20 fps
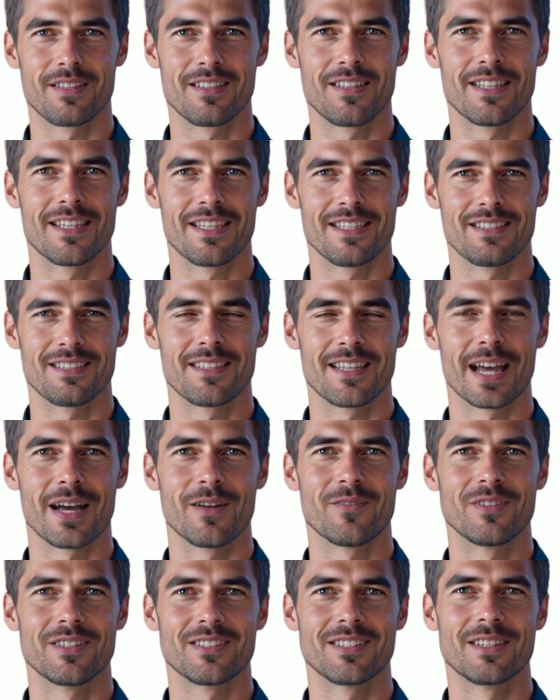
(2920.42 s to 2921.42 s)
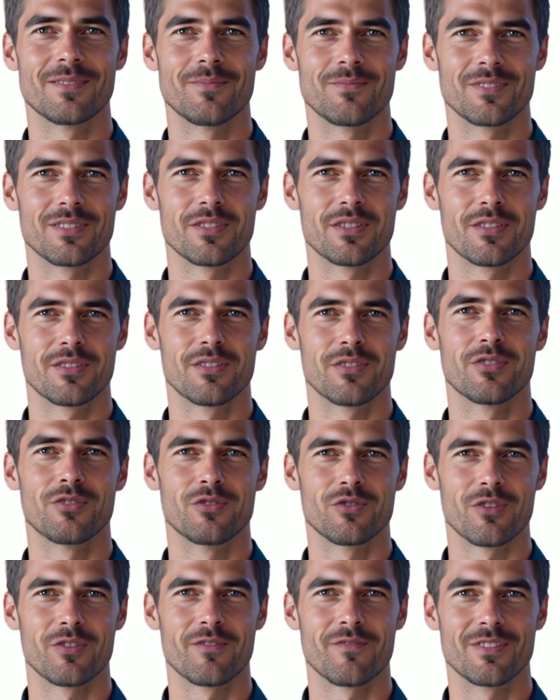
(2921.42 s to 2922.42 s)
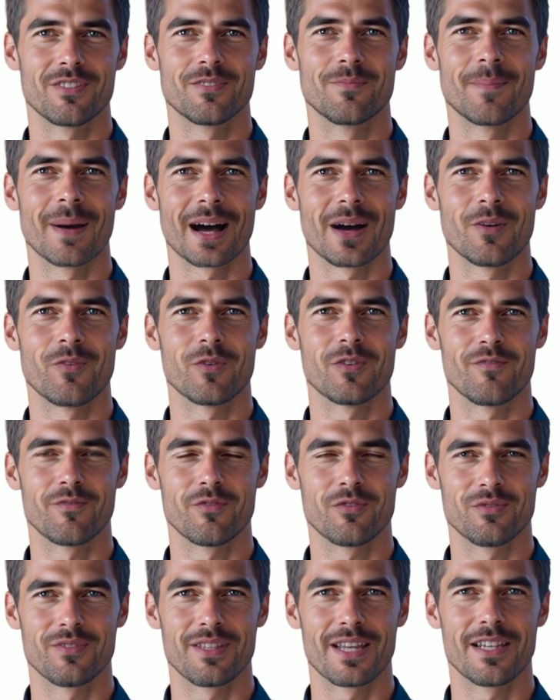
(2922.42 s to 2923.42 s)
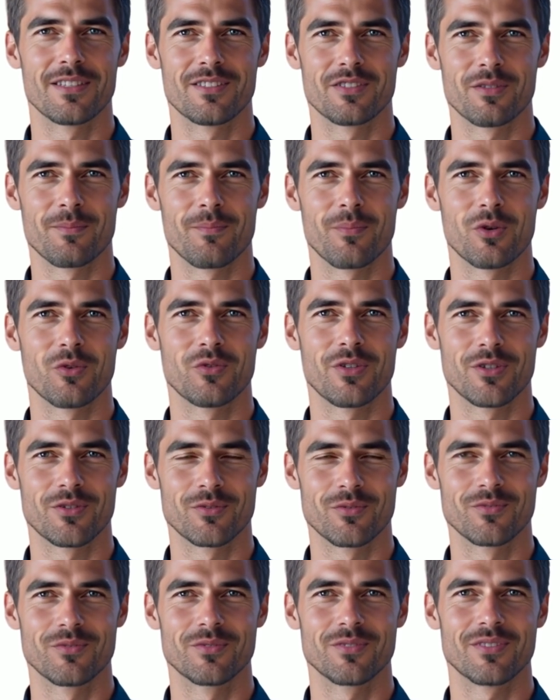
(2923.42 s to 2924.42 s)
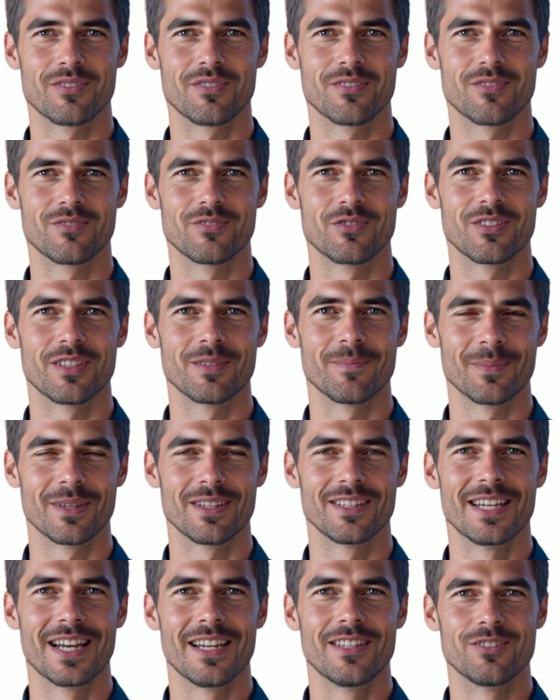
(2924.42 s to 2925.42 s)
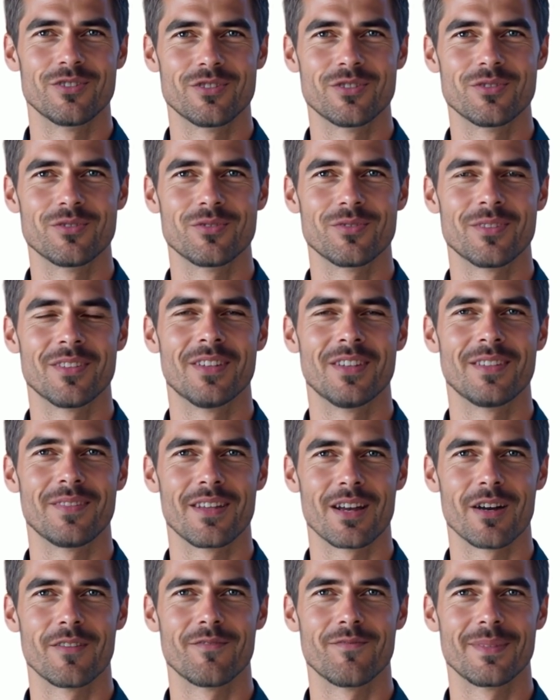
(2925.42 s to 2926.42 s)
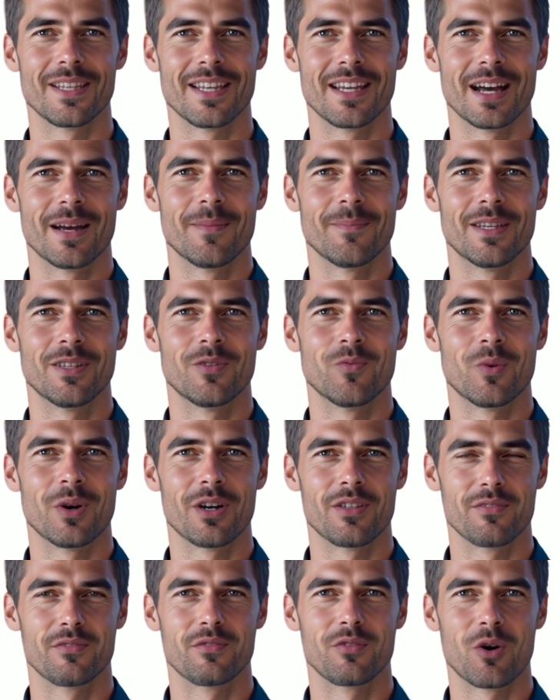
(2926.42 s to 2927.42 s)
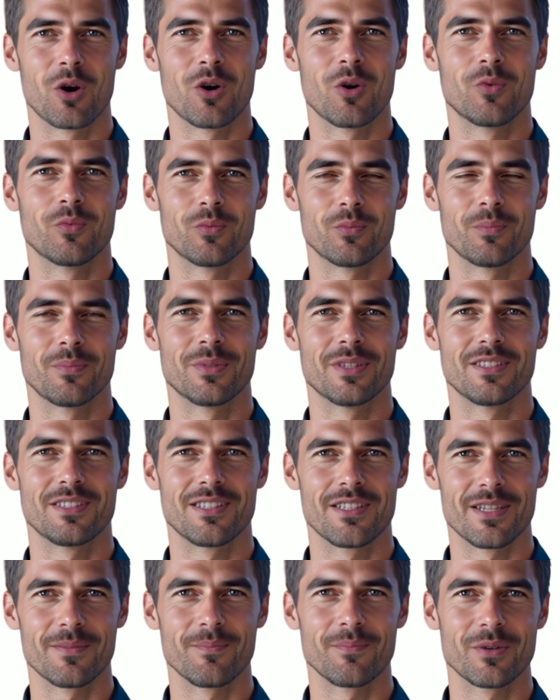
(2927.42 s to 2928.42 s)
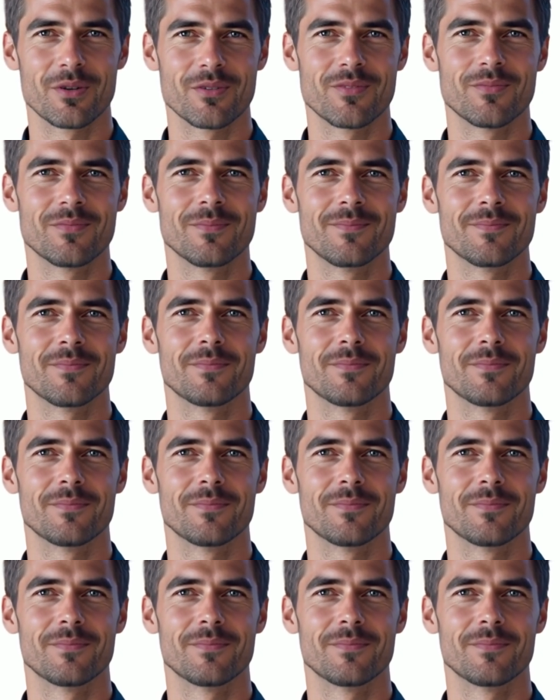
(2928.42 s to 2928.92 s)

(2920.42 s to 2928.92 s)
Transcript: These narratives serve as powerful testimonials to the potential of becoming one's own placebo.